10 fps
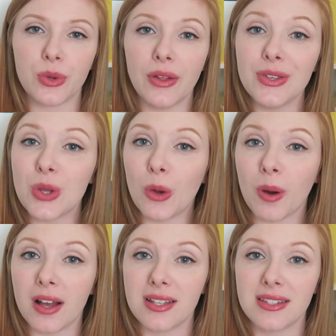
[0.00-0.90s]
throughout this whole
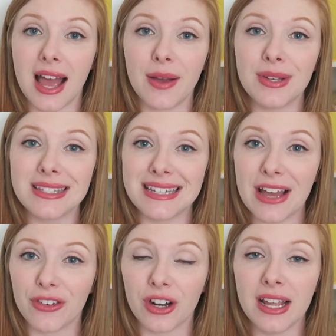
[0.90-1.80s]
process, I was
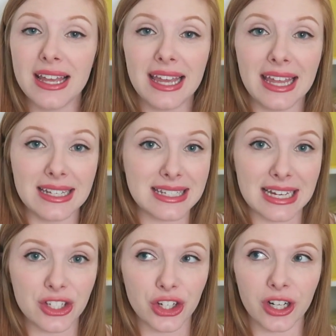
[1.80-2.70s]
never in
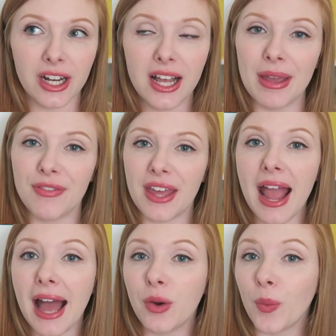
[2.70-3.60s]
danger. If if they
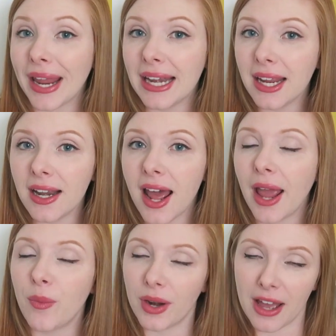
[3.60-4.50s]
had waited,
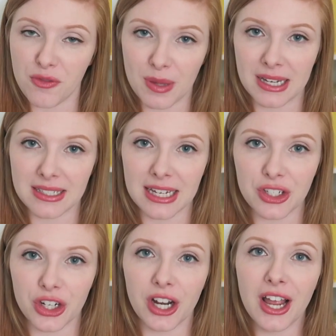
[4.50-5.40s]
I would have been in
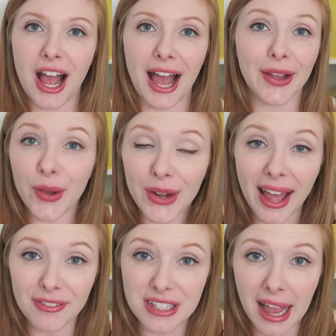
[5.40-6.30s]
danger. I could
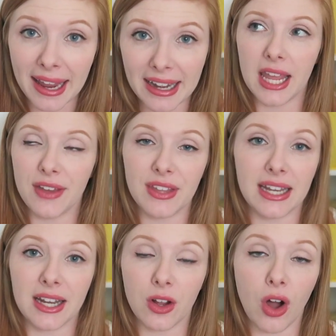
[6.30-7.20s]
have died if they
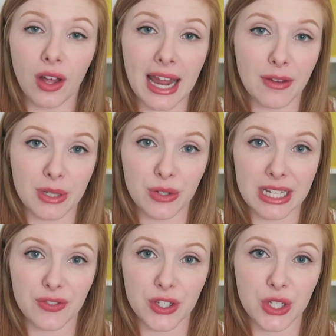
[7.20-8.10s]
didn't call and have me
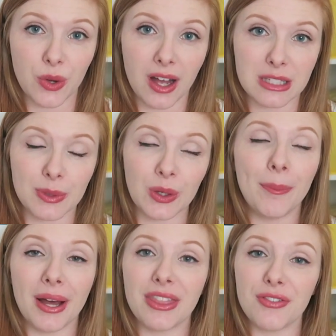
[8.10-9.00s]
transferred to a hospital.
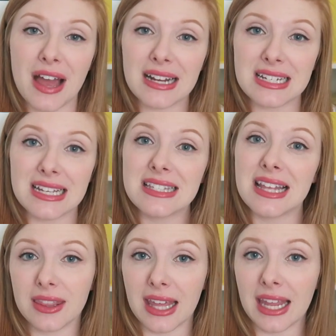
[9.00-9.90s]
But the fact is
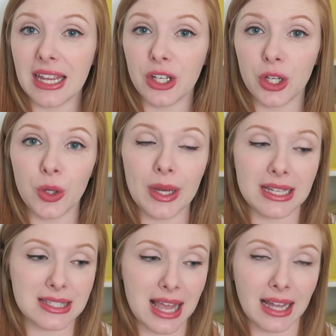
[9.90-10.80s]
that they knew
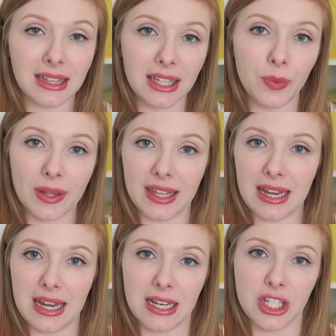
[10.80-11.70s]
exactly what they
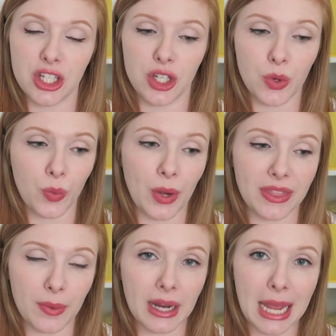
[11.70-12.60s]
needed to do, what
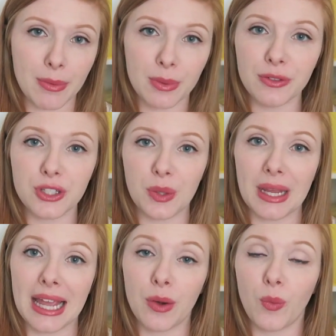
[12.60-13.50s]
they were capable of
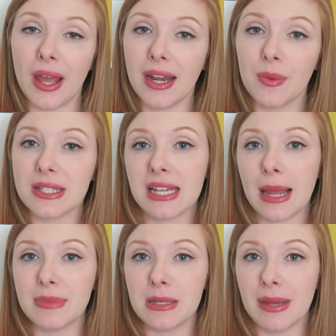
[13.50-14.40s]
doing, and when it was
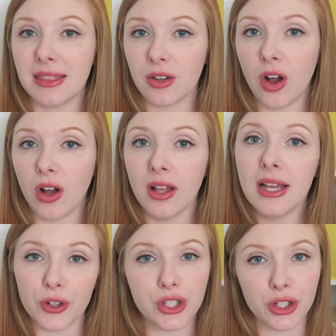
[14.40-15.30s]
time to make the call
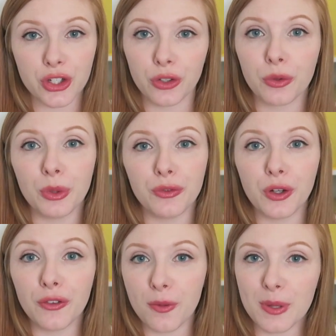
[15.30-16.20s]
for surgical
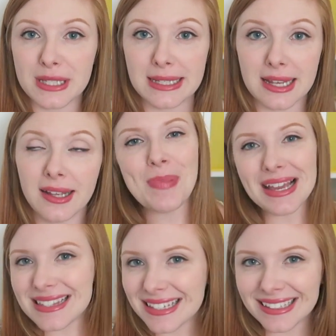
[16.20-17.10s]
removal of the placenta.
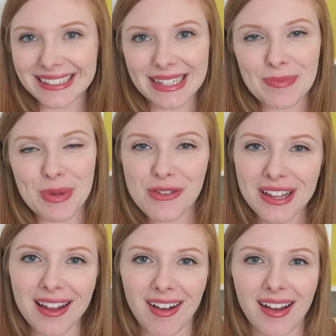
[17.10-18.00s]
Basically,
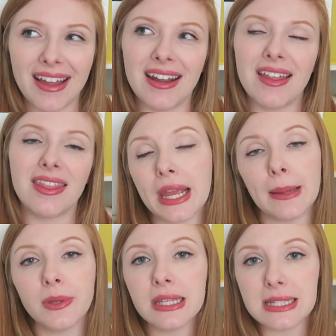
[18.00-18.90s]
moving on, the
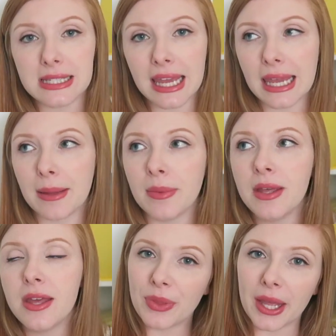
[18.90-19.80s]
ambulance came,
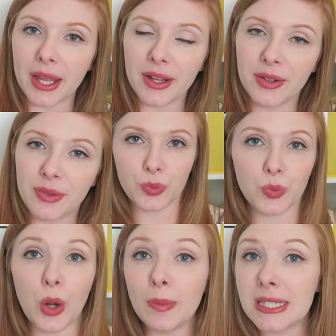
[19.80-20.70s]
they
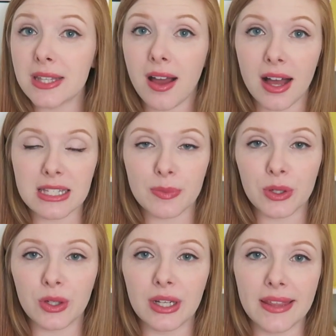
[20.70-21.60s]
rode me to the
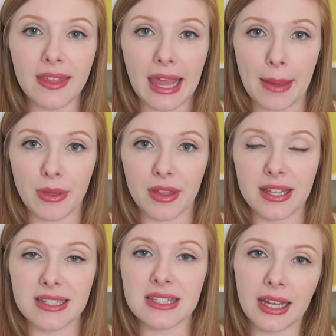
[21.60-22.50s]
hospital in the
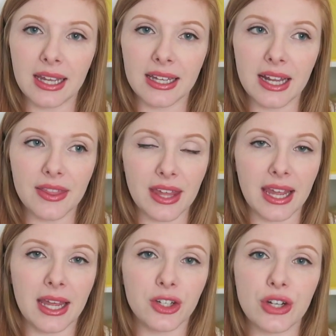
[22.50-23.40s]
ambulance, and
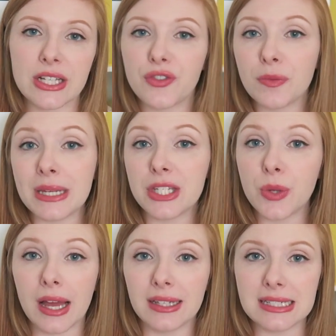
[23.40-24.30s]
they transferred me to
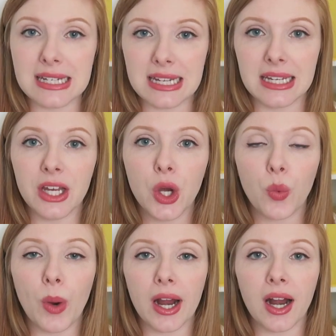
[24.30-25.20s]
L&D
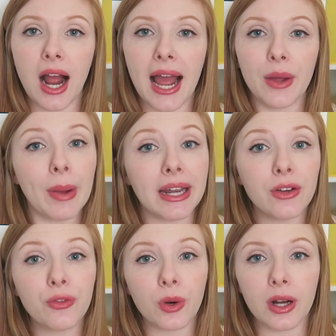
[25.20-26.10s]
where I
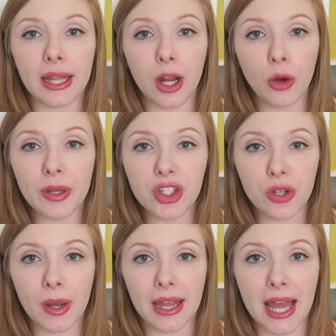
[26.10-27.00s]
waited for an
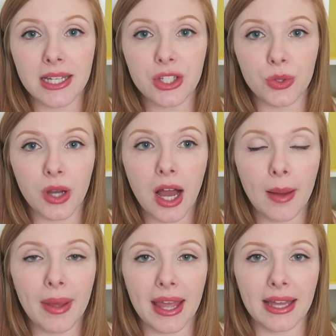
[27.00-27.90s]
OBGYN to
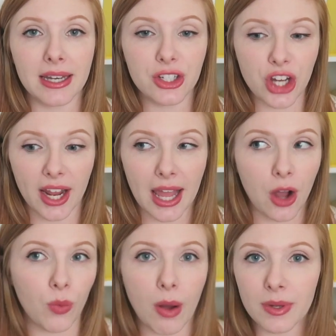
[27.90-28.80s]
come and check
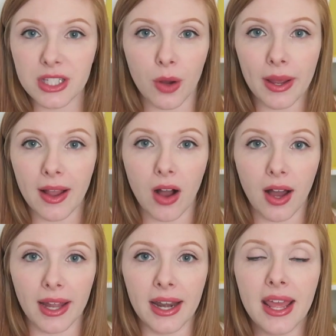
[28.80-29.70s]
out what was going
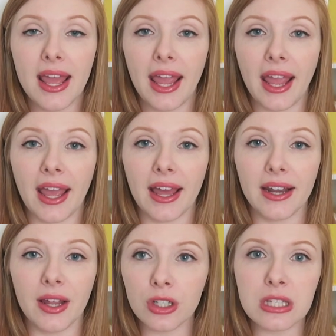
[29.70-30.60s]
on,
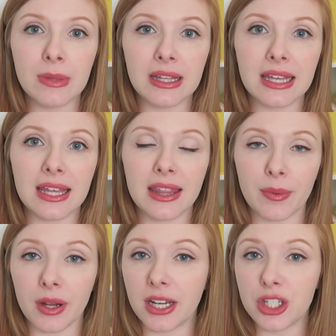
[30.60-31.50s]
and ultimately they
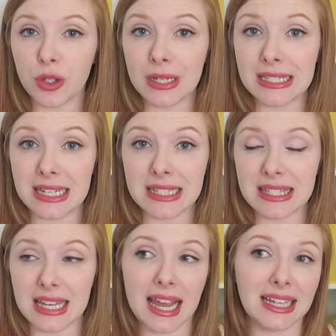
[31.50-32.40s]
were gonna do a
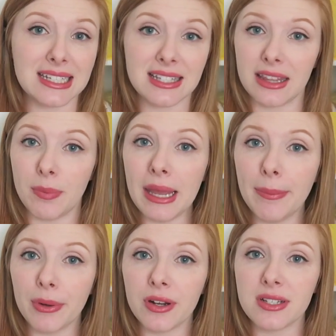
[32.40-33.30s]
D&C. I had to sign the paper
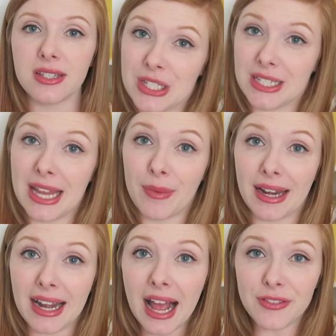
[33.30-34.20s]
papers to get
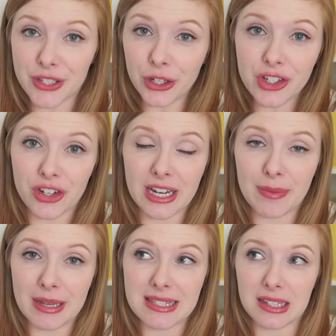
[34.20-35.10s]
ready to have surgery,
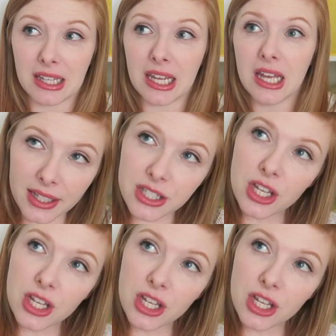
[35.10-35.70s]
basically. And